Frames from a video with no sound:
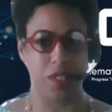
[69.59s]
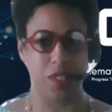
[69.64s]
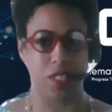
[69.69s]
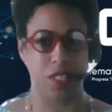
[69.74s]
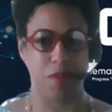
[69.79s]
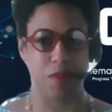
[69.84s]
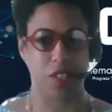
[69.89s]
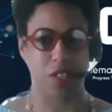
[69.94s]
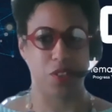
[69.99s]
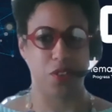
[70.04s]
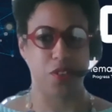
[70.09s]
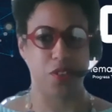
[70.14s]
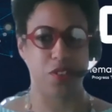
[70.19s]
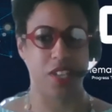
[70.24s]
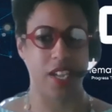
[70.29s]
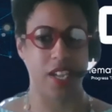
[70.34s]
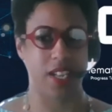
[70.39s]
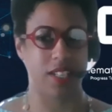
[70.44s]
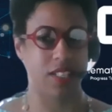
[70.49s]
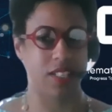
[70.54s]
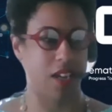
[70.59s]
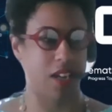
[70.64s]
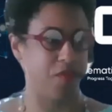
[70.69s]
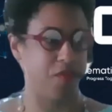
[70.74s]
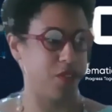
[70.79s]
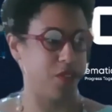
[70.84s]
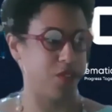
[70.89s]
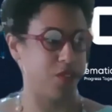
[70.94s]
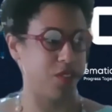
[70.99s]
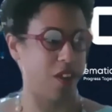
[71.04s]
please make sure you're taking time
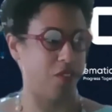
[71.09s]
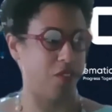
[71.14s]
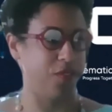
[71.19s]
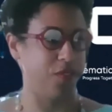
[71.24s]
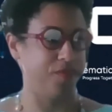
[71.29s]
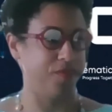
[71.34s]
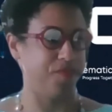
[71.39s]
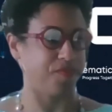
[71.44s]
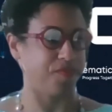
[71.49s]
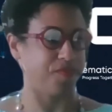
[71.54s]
for yourself.